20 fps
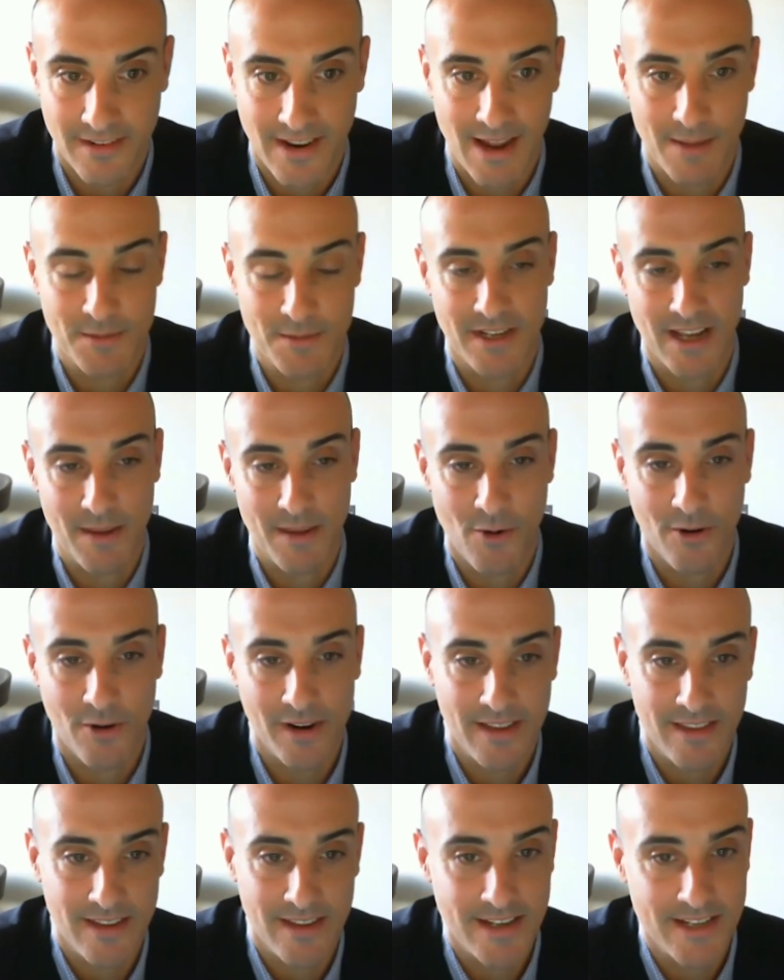I'm Sam
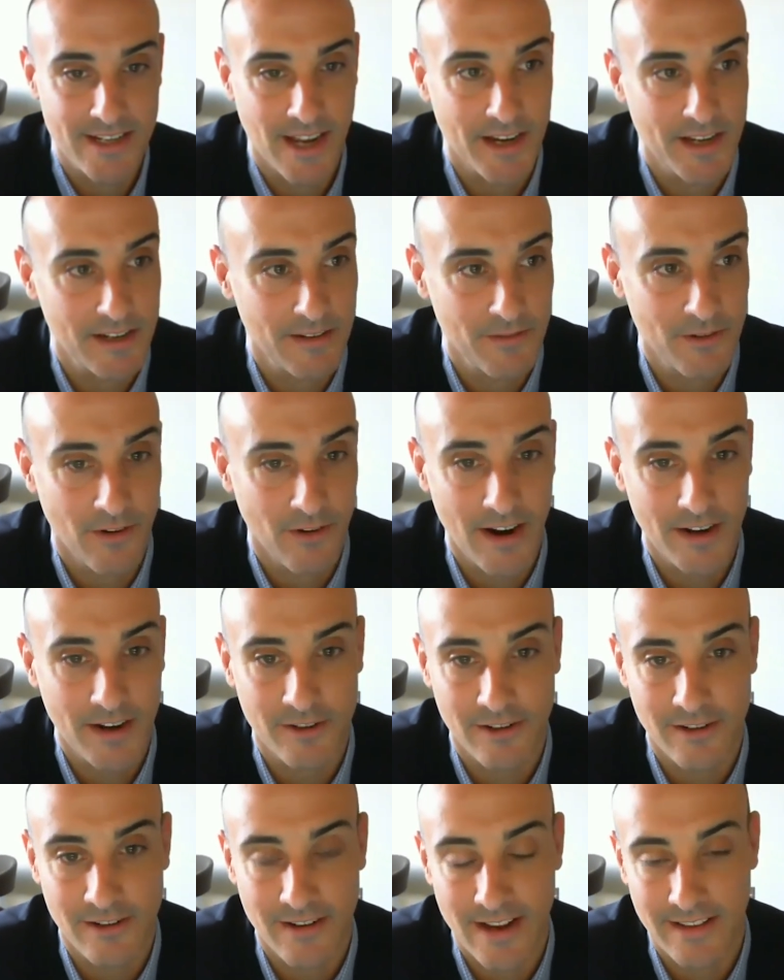Ori, the Executive
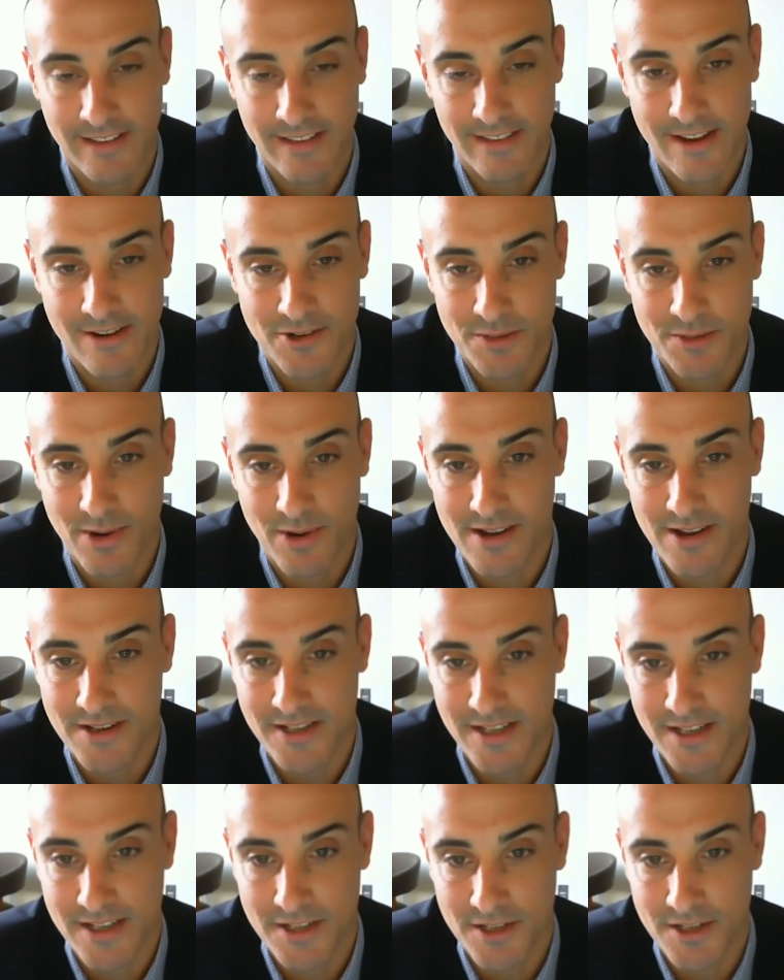Director at the Energy
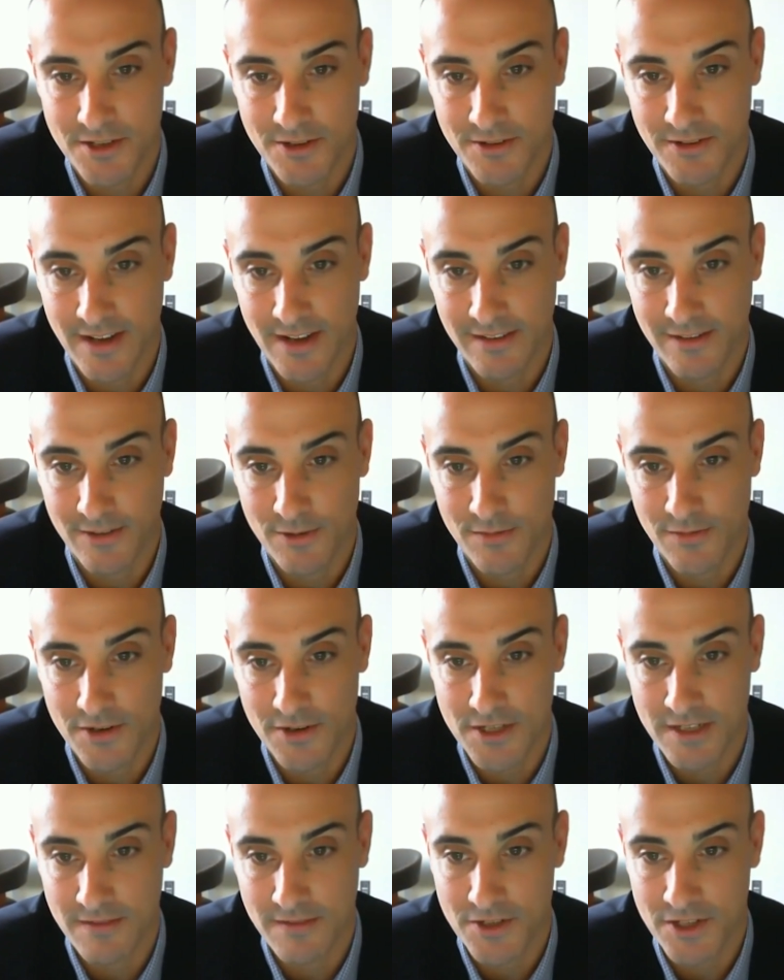Policy Institute at the
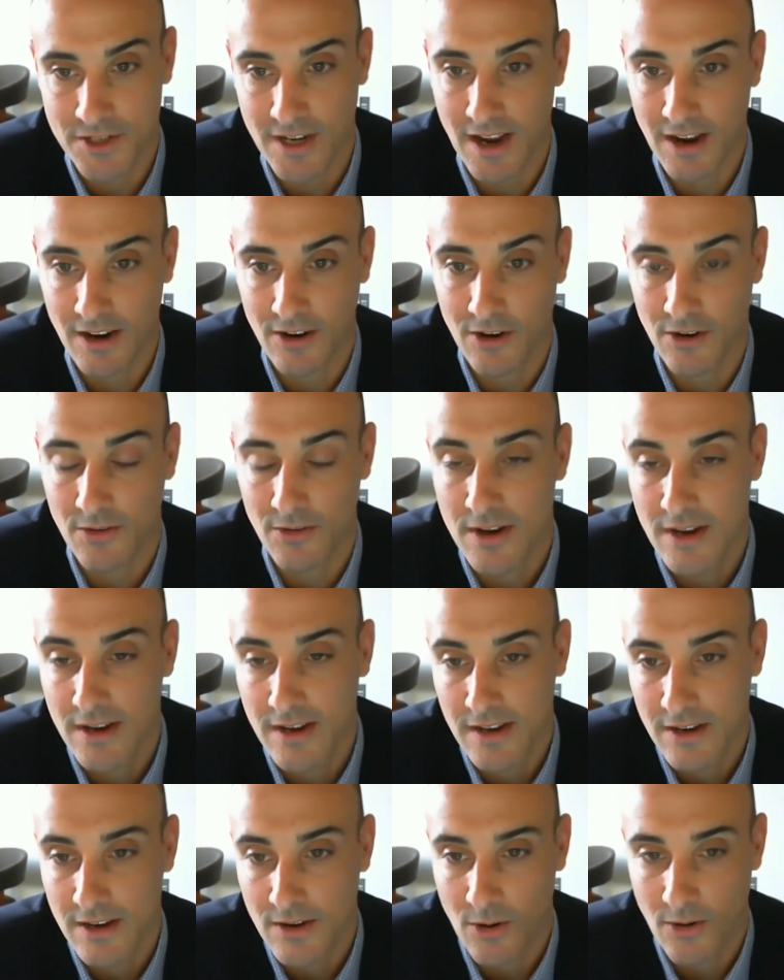University of Chicago,
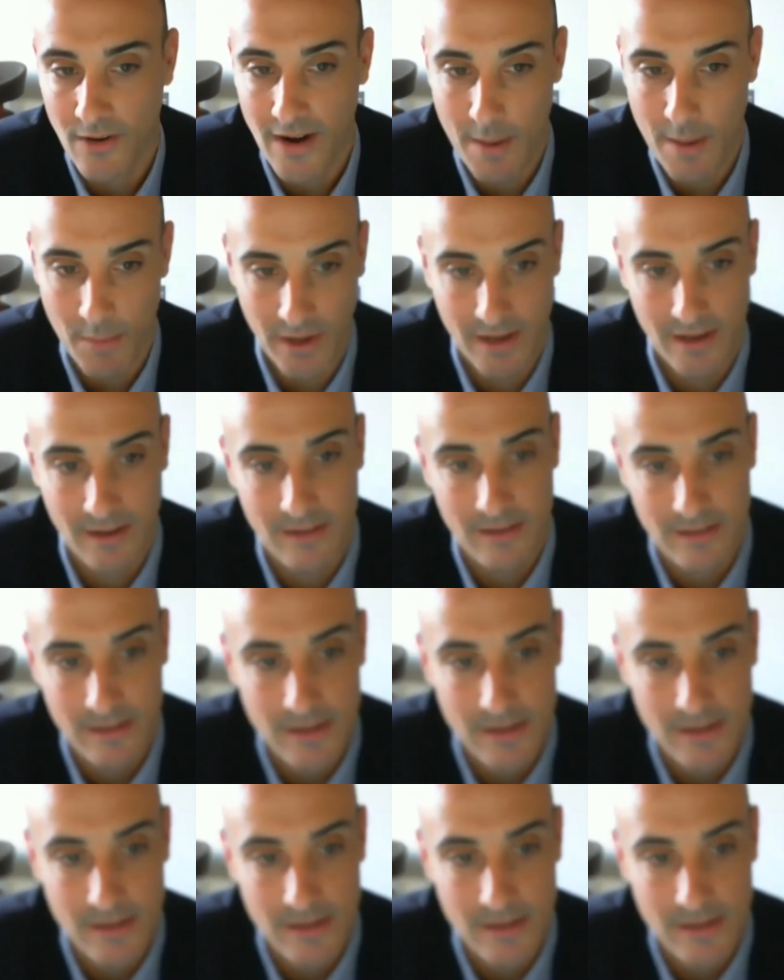or EPIC.